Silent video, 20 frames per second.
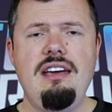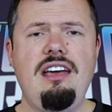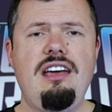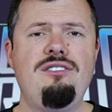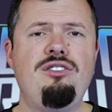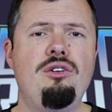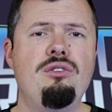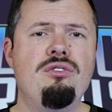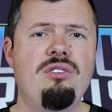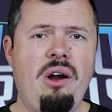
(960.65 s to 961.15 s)

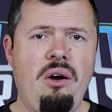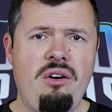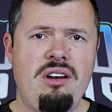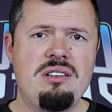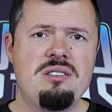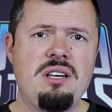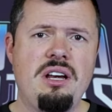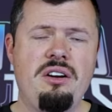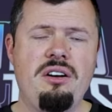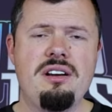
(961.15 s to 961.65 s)
If you're very
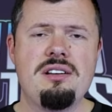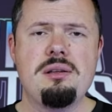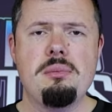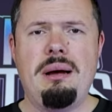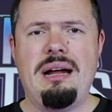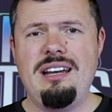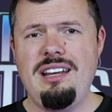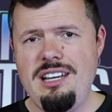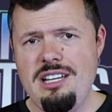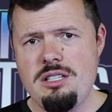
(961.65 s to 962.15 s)
serious
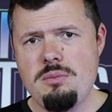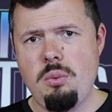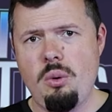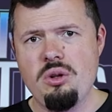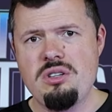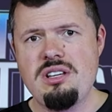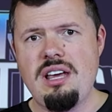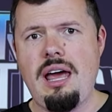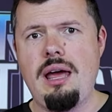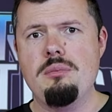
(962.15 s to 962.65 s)
about
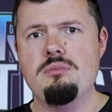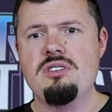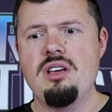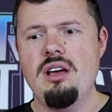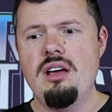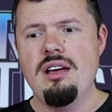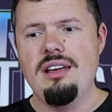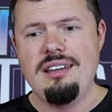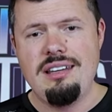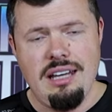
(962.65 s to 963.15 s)
esports games,
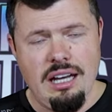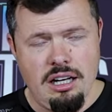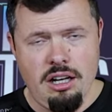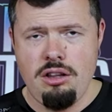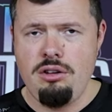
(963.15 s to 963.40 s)
get